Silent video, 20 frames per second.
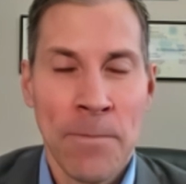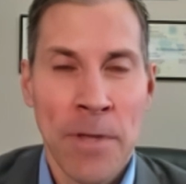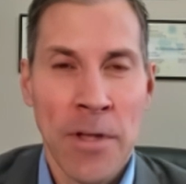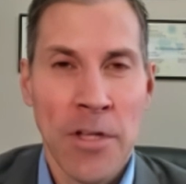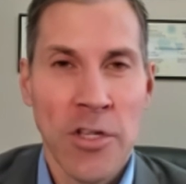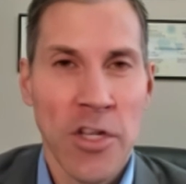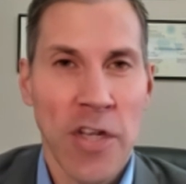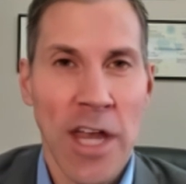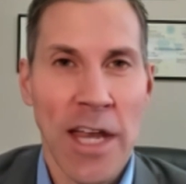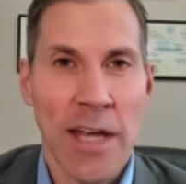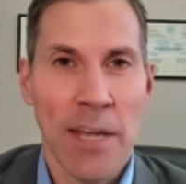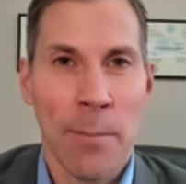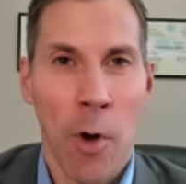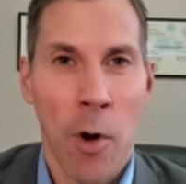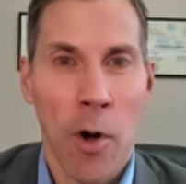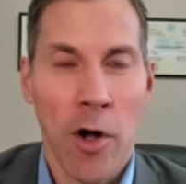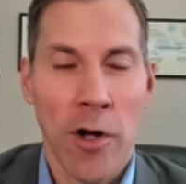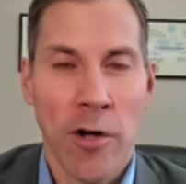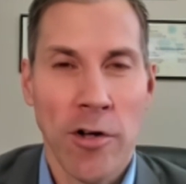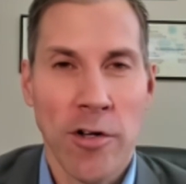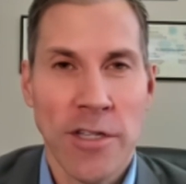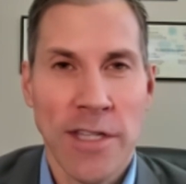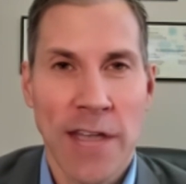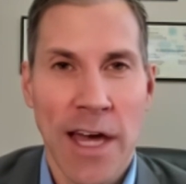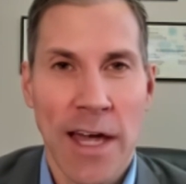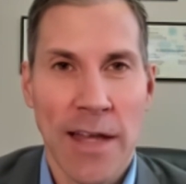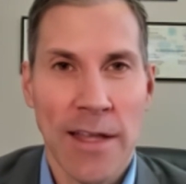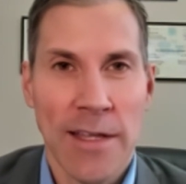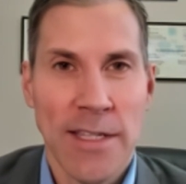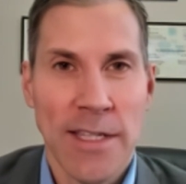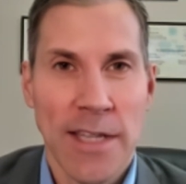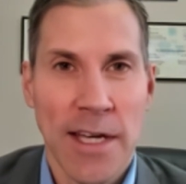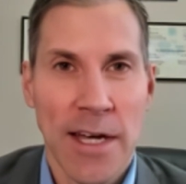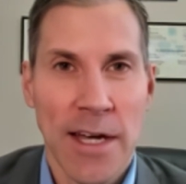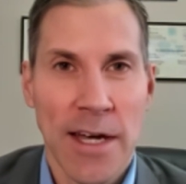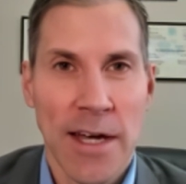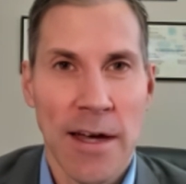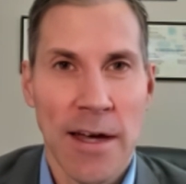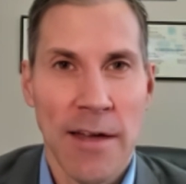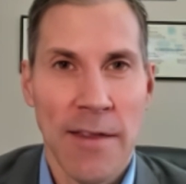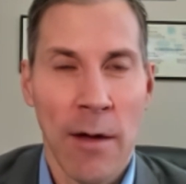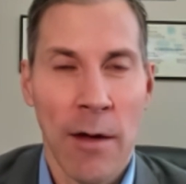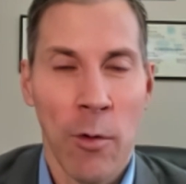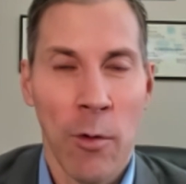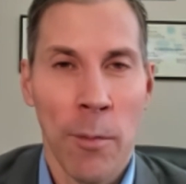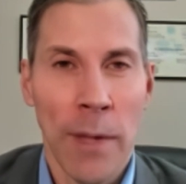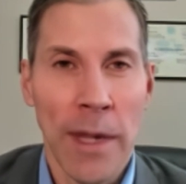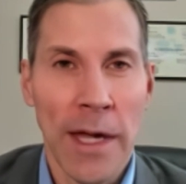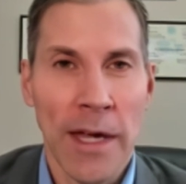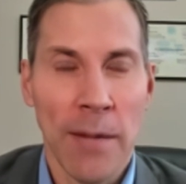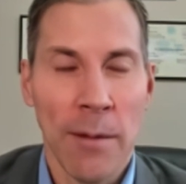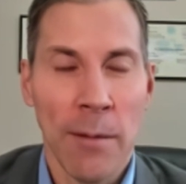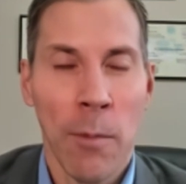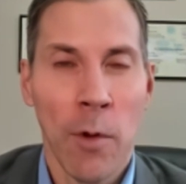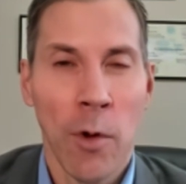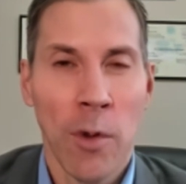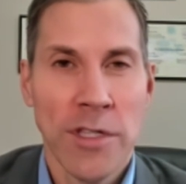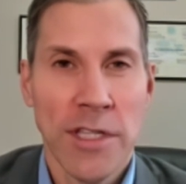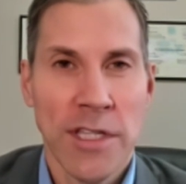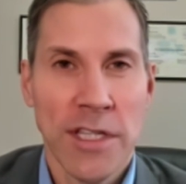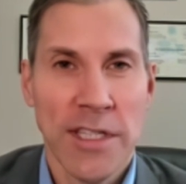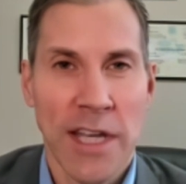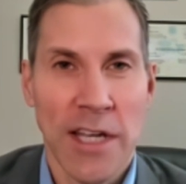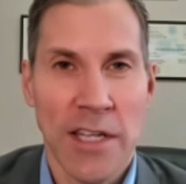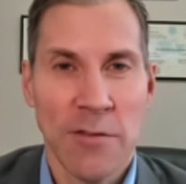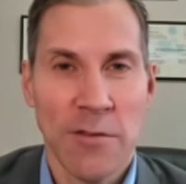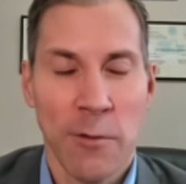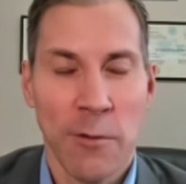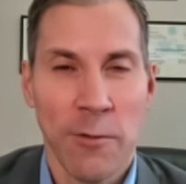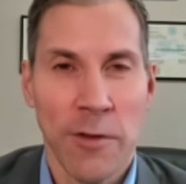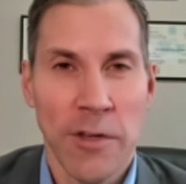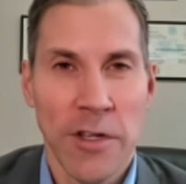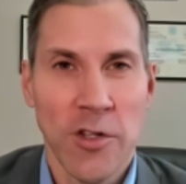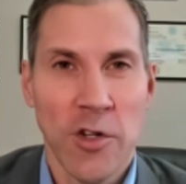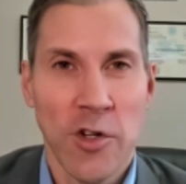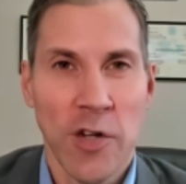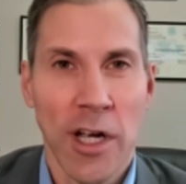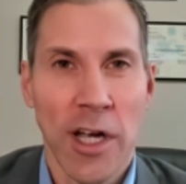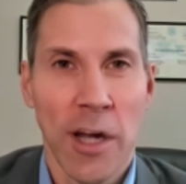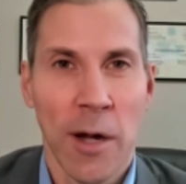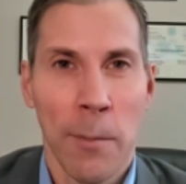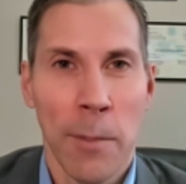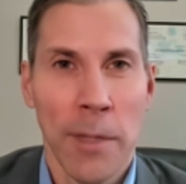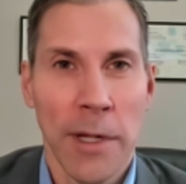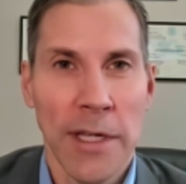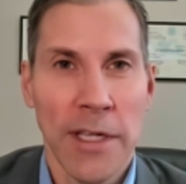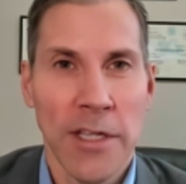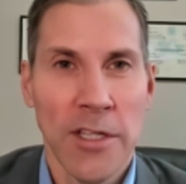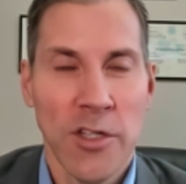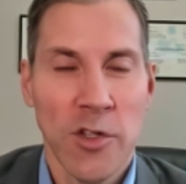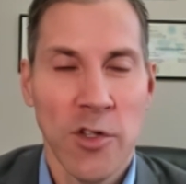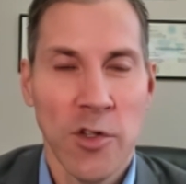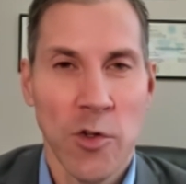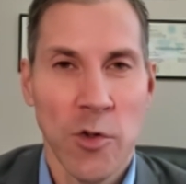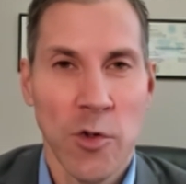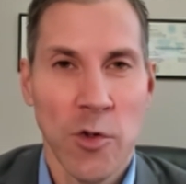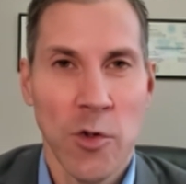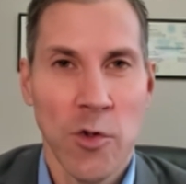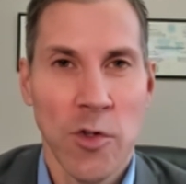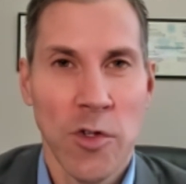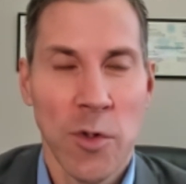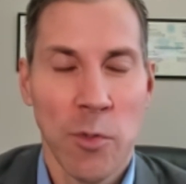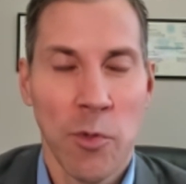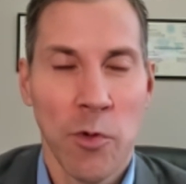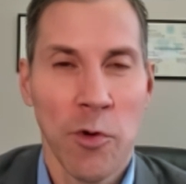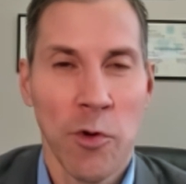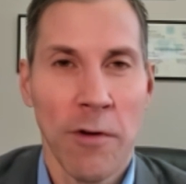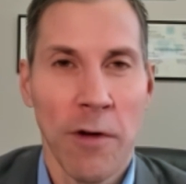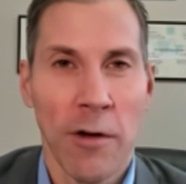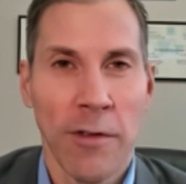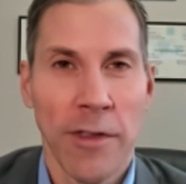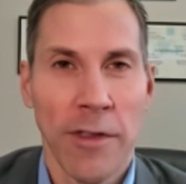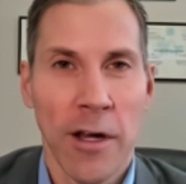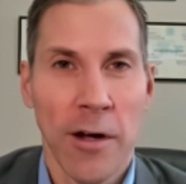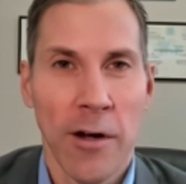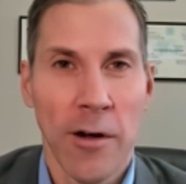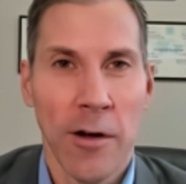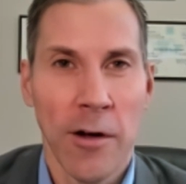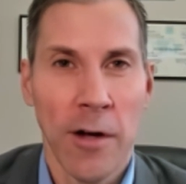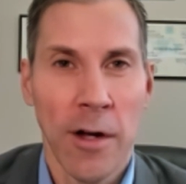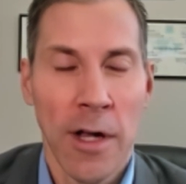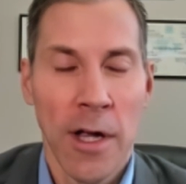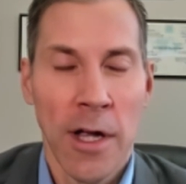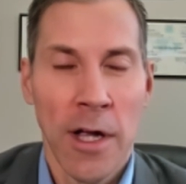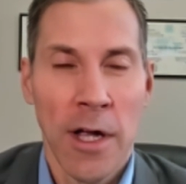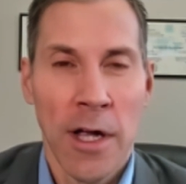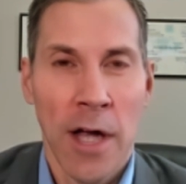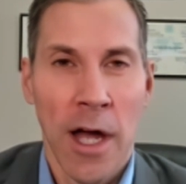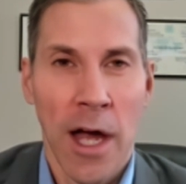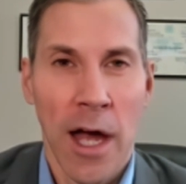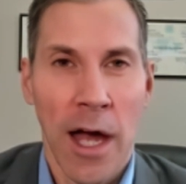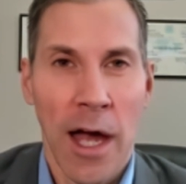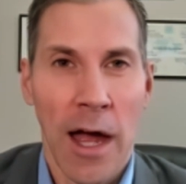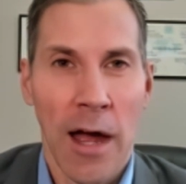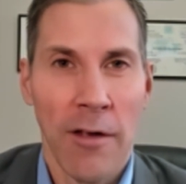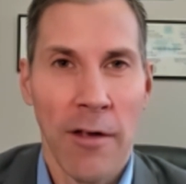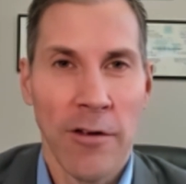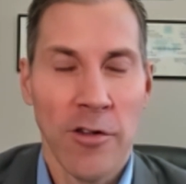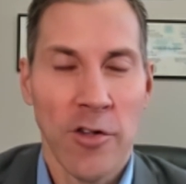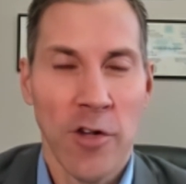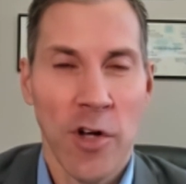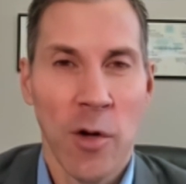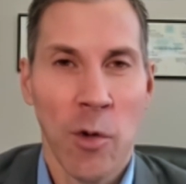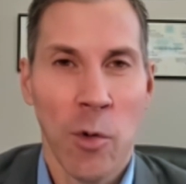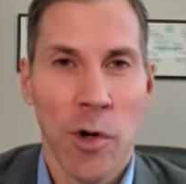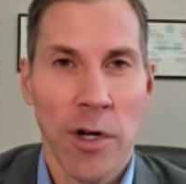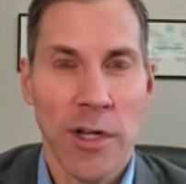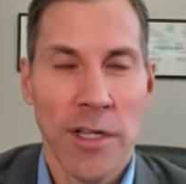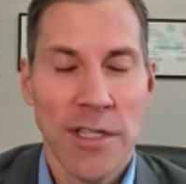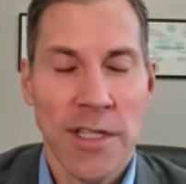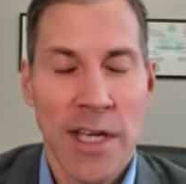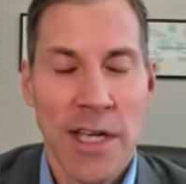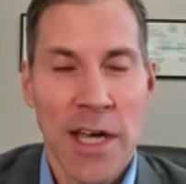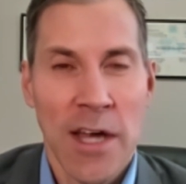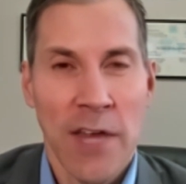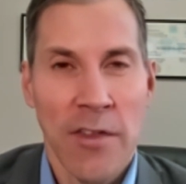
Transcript: genetic markers that uh, that will make it most successful for the drug company to to prove out their uh, how their drug works.